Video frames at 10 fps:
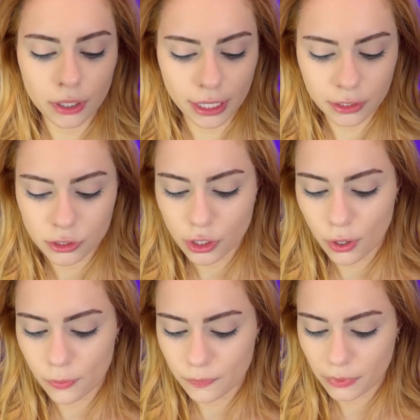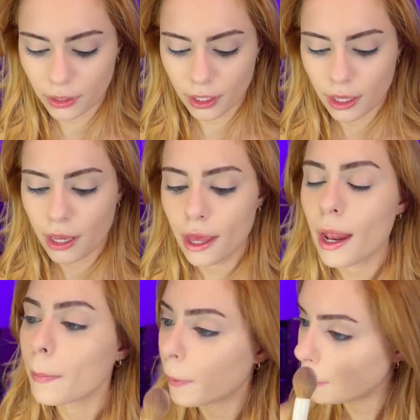like so.
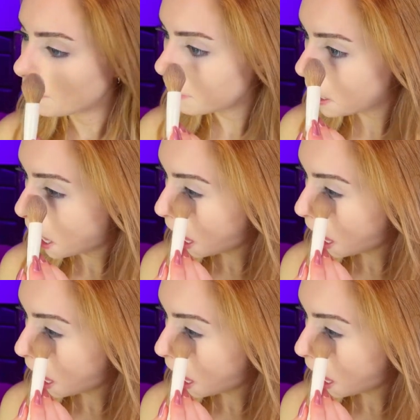I'm going to be